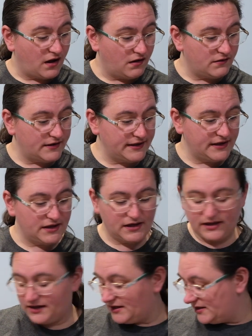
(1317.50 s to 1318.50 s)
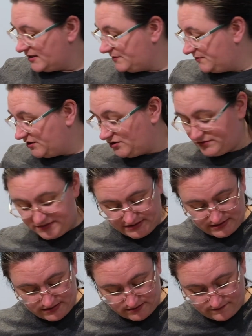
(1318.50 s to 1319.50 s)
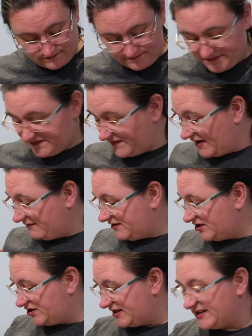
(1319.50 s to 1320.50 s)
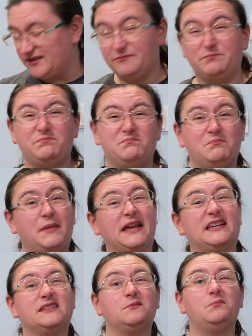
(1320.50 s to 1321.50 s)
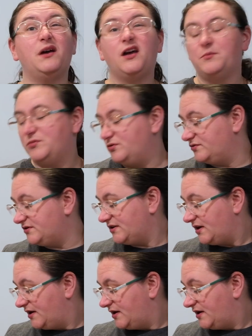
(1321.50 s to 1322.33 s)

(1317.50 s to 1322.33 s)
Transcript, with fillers: I am using various shades of pinks and purples